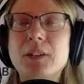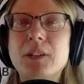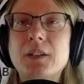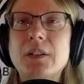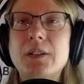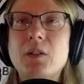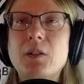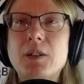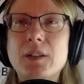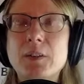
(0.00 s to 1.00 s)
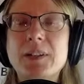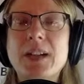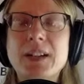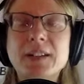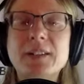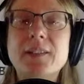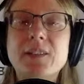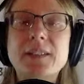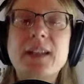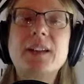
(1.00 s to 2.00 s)
So it'll be $9.97,
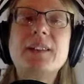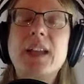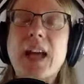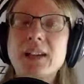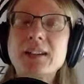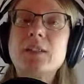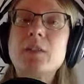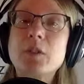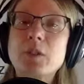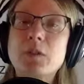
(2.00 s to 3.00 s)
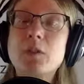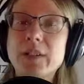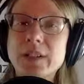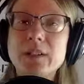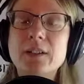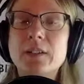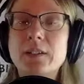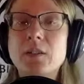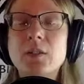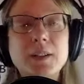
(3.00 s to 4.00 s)
and that is access for the full year.
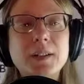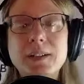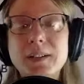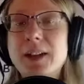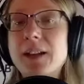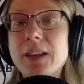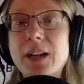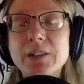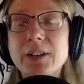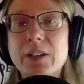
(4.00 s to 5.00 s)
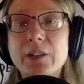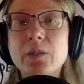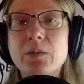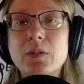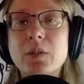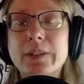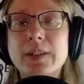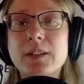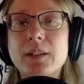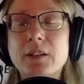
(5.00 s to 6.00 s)
So yeah, $1,000 for
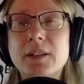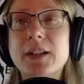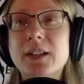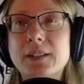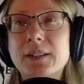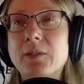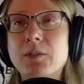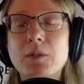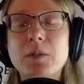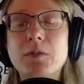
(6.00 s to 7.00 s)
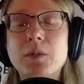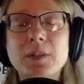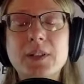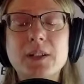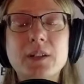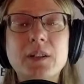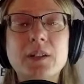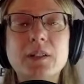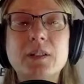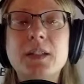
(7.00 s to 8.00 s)
the, or $9.97 for the full
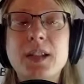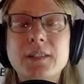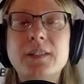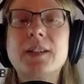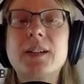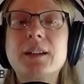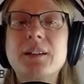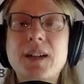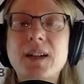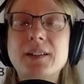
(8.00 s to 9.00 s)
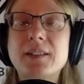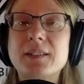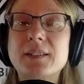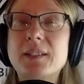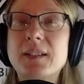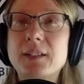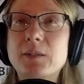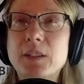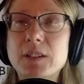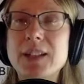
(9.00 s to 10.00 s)
year to get this kind of access and this kind of
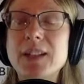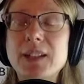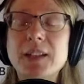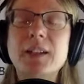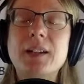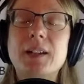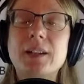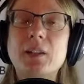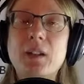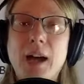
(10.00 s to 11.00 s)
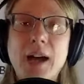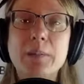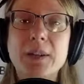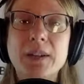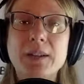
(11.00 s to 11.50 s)
critiquing on your copy